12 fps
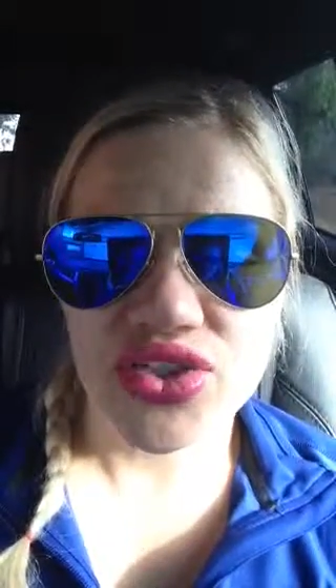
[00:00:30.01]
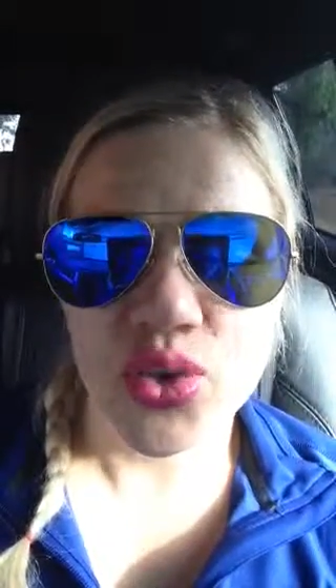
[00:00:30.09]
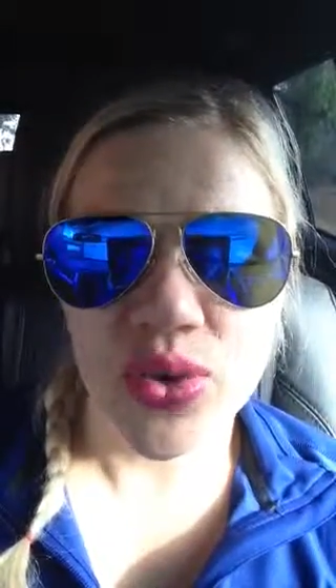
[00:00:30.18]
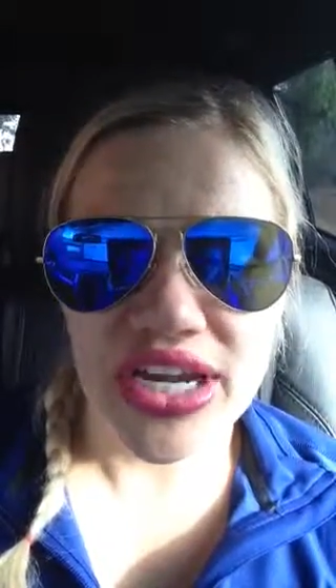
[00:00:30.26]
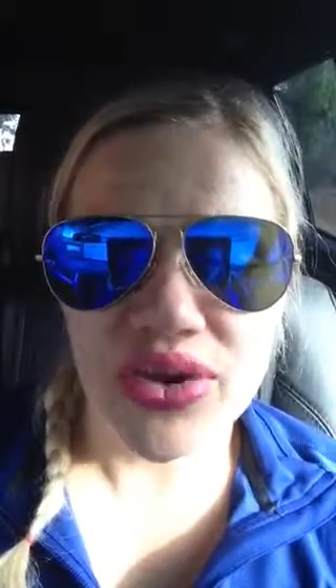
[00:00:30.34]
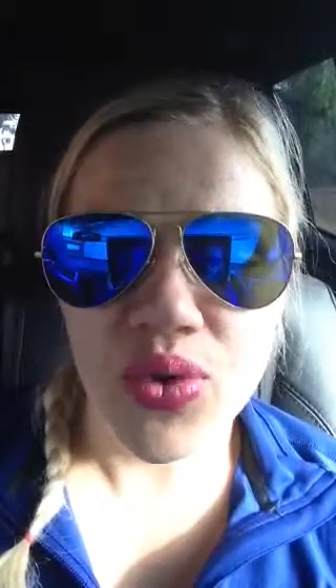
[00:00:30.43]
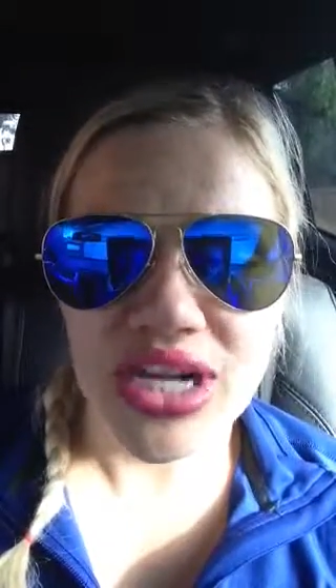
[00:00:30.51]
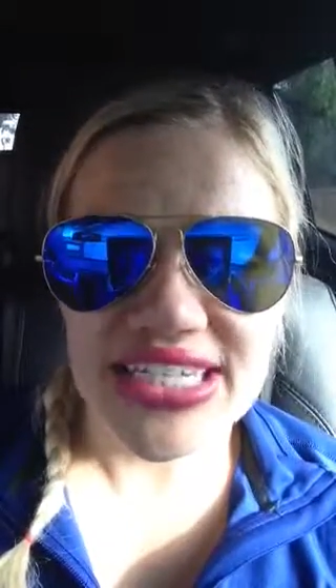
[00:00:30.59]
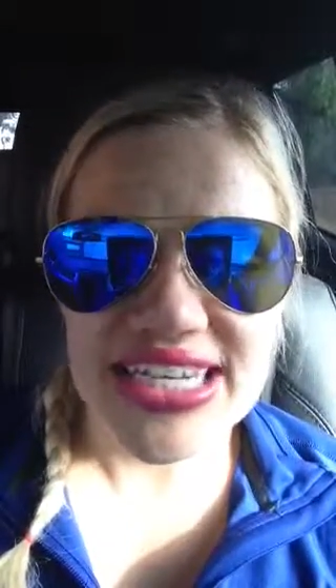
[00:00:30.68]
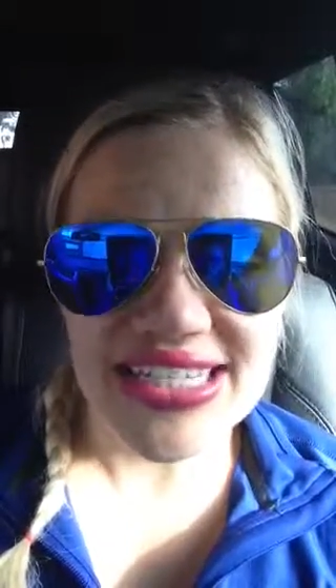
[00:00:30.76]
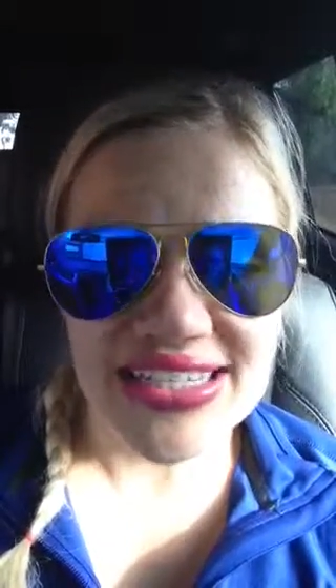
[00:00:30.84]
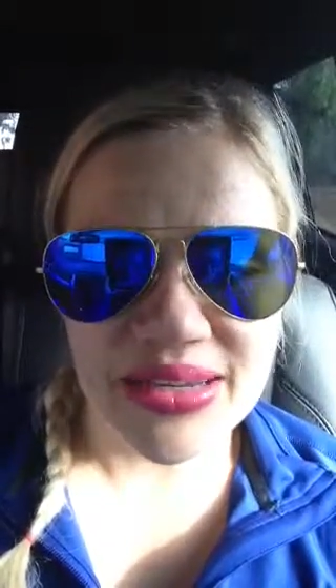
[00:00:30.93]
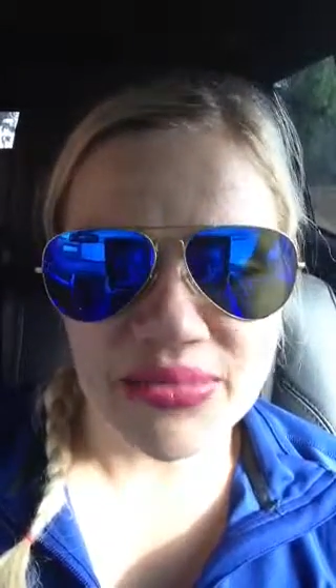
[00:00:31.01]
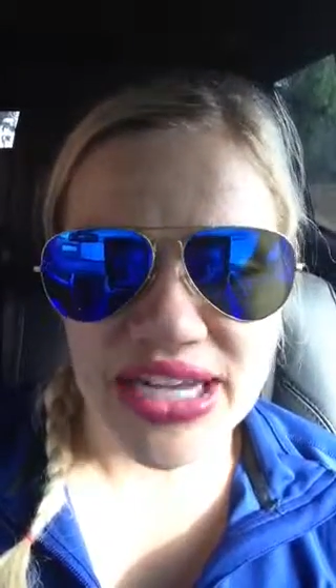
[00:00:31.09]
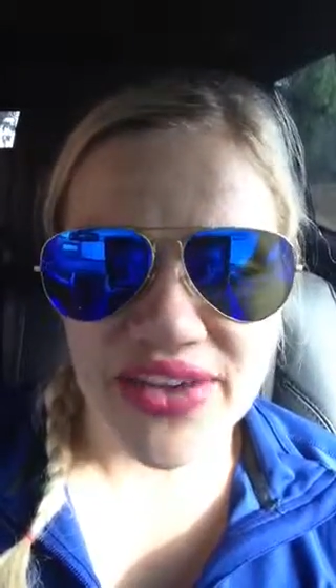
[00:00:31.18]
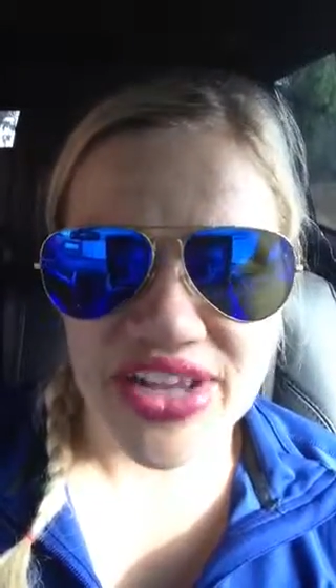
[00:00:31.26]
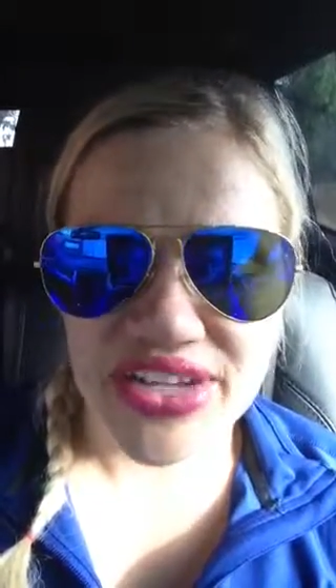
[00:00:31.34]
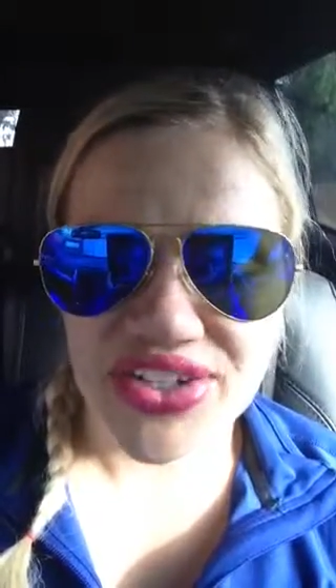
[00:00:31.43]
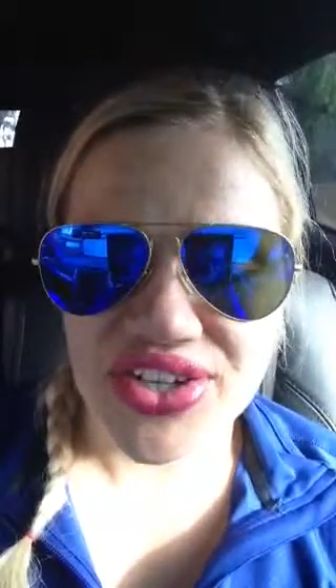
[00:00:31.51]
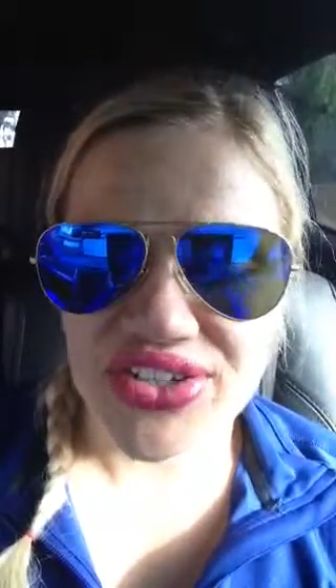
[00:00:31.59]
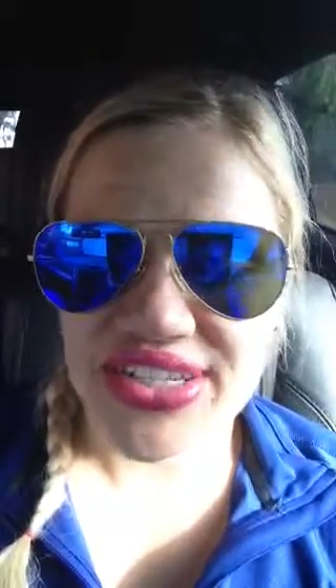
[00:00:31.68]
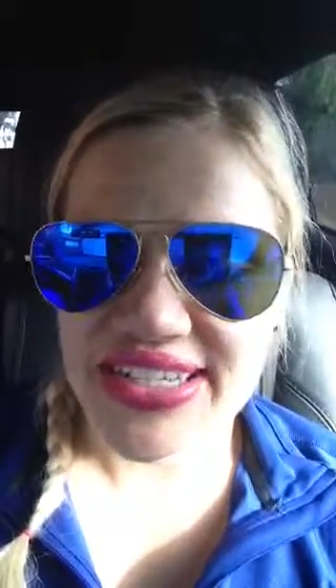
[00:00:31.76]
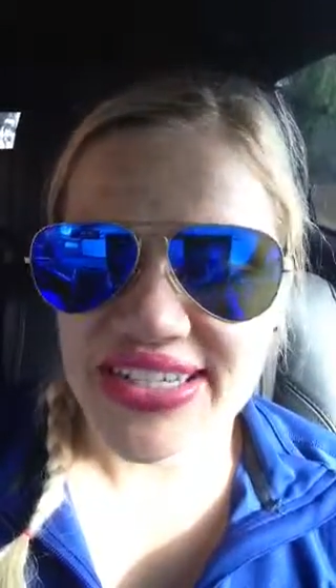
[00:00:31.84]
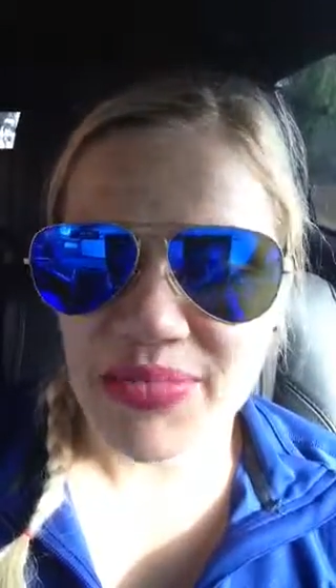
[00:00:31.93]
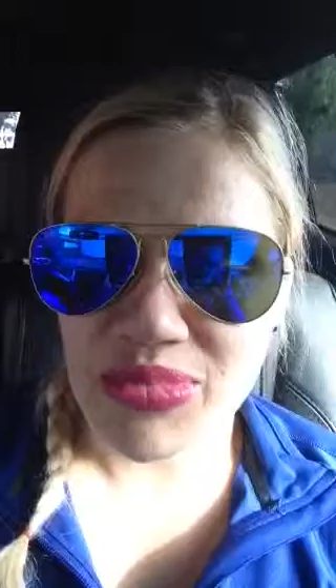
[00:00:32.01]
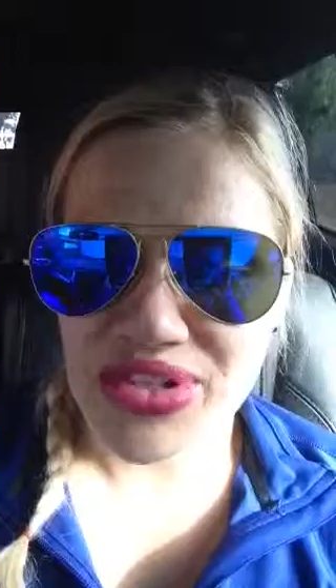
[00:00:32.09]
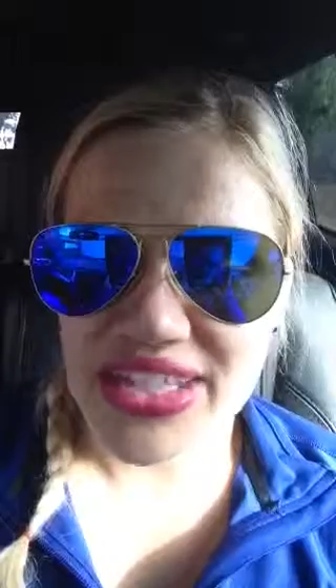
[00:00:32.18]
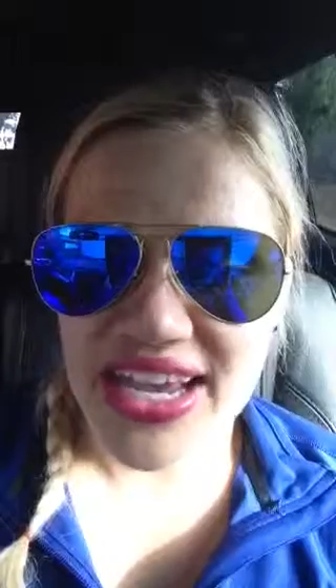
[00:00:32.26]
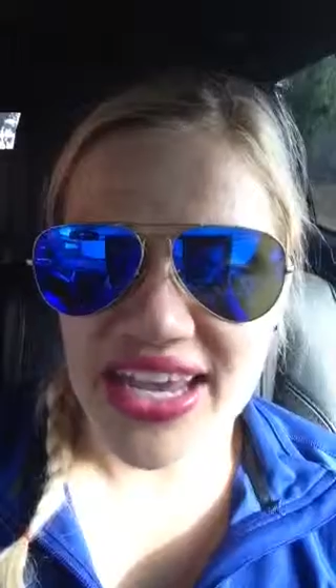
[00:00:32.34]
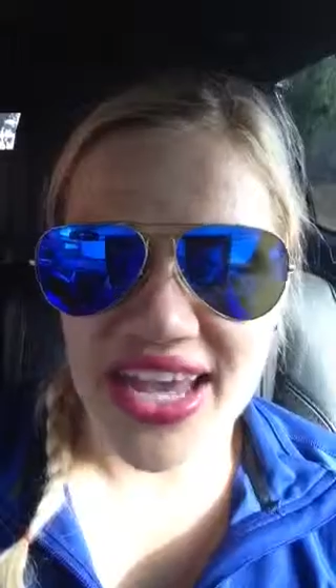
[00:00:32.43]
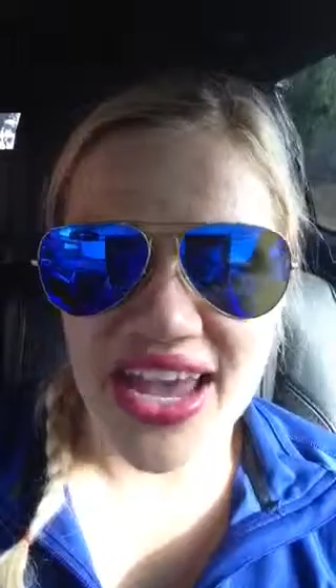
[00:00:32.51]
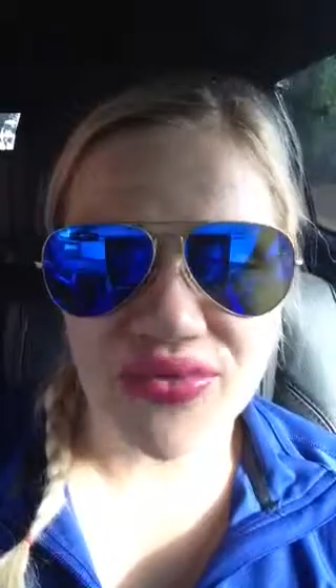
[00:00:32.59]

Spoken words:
21-day slim down that starts December 2nd